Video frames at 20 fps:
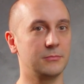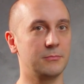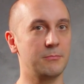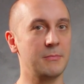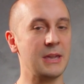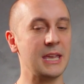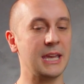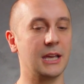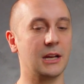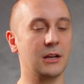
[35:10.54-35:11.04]

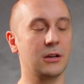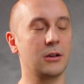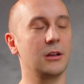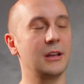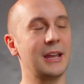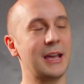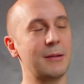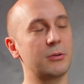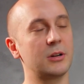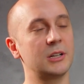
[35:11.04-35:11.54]
make it a
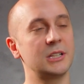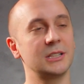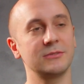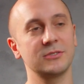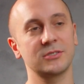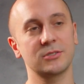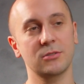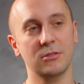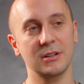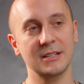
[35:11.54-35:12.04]
collaborative
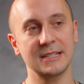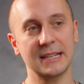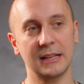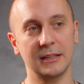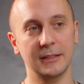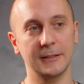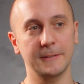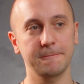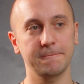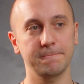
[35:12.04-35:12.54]

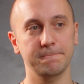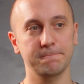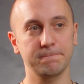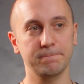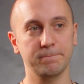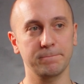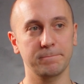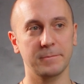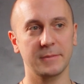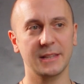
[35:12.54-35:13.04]

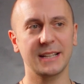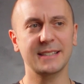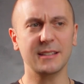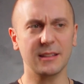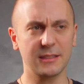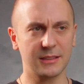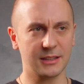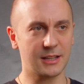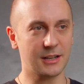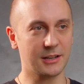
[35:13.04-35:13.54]
storytelling. It's
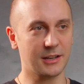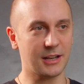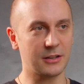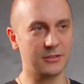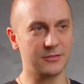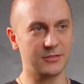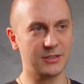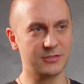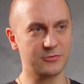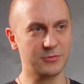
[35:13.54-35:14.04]
something that
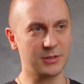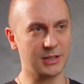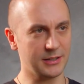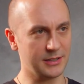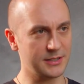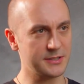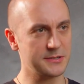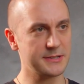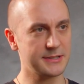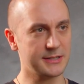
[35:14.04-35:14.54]
kind of is really
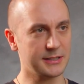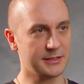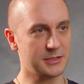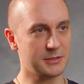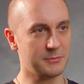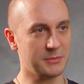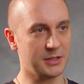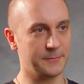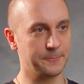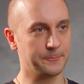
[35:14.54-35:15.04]
interesting
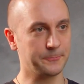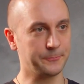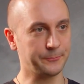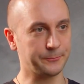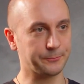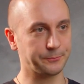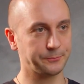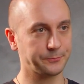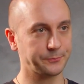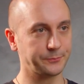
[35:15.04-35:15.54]
to me.
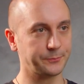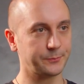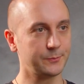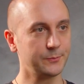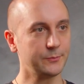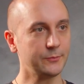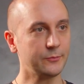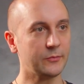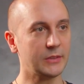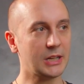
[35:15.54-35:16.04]

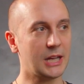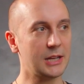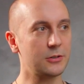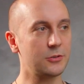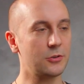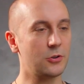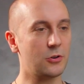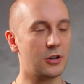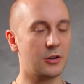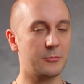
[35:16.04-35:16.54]
I
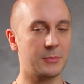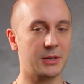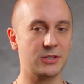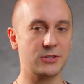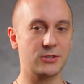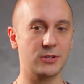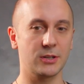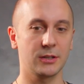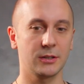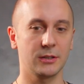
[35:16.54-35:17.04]
don't know how
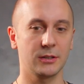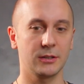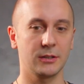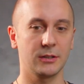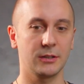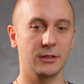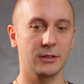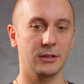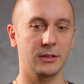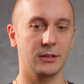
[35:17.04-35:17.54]
much
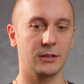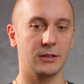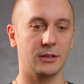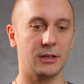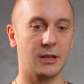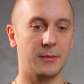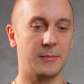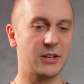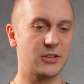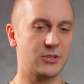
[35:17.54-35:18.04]

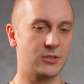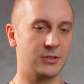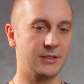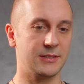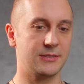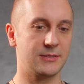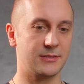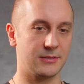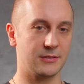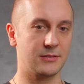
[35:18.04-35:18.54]
I mentioned
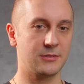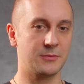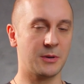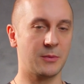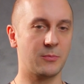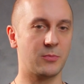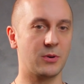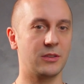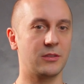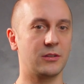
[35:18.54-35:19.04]
this to
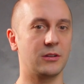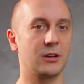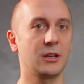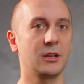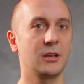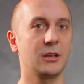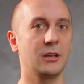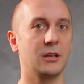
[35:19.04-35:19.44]
my brother.